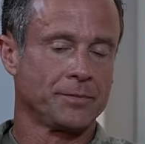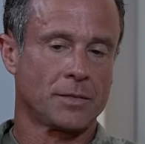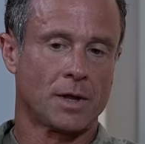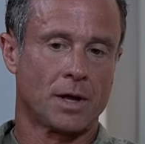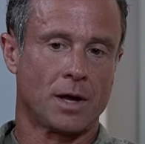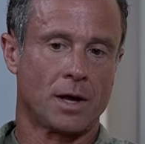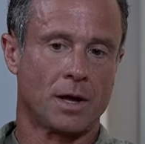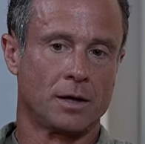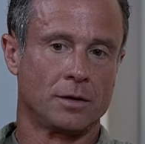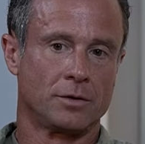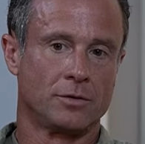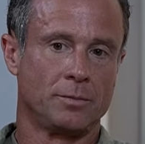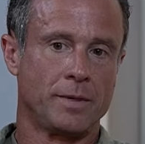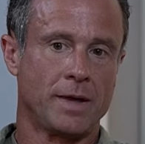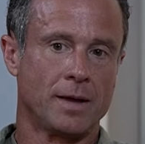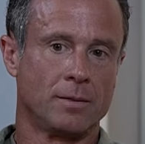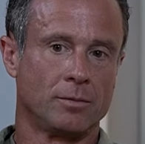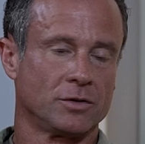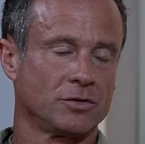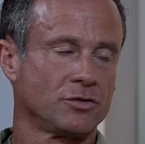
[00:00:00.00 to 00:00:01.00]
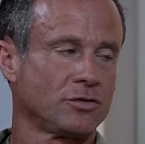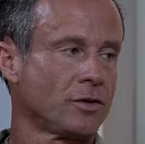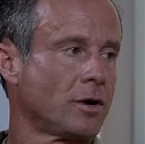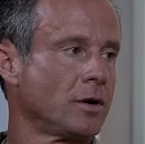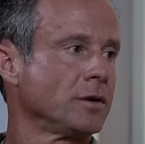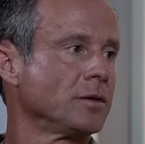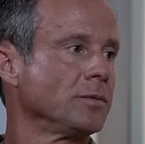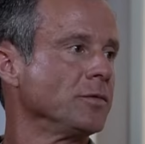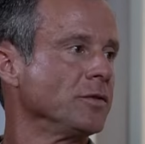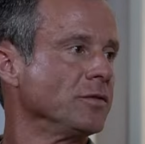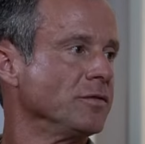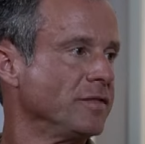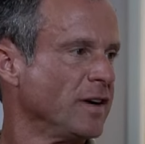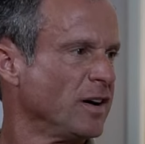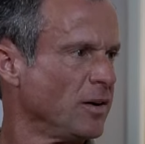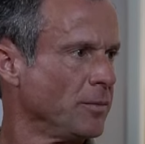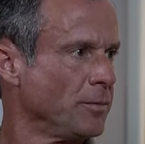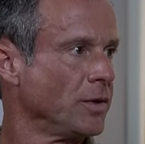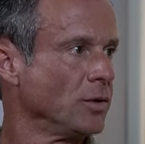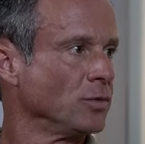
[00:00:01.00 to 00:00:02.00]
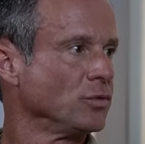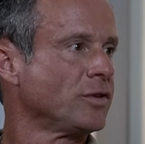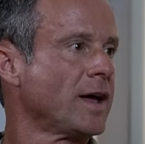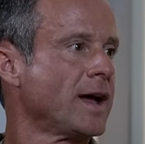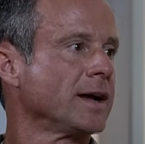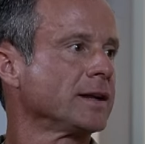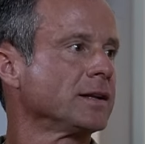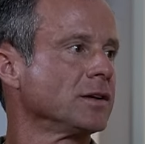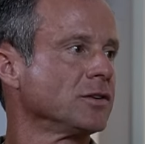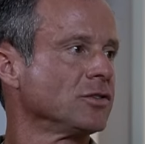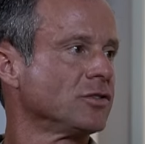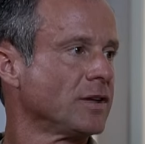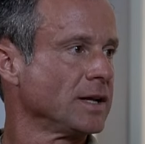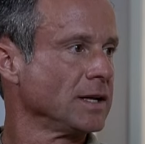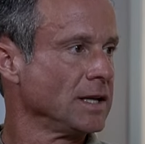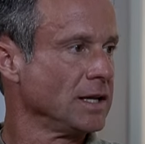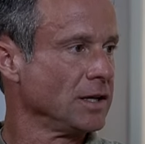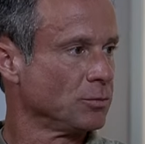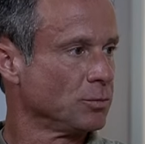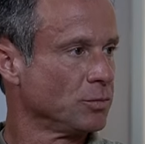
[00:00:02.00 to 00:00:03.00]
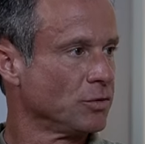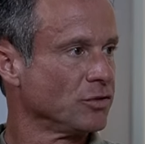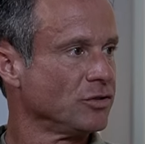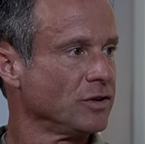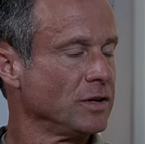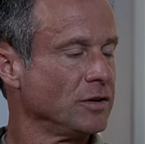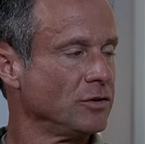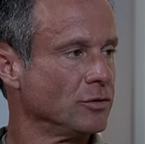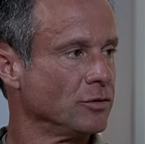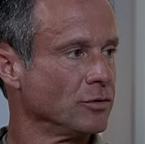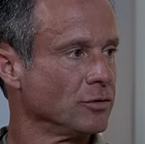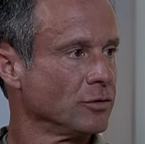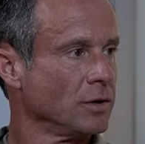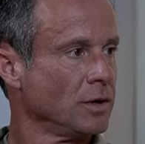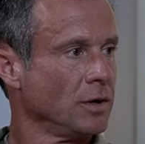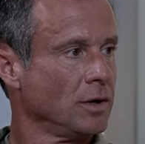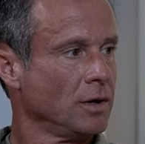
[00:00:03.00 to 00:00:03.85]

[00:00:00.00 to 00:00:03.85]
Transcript: to be able to start to develop those tactics, techniques, procedures,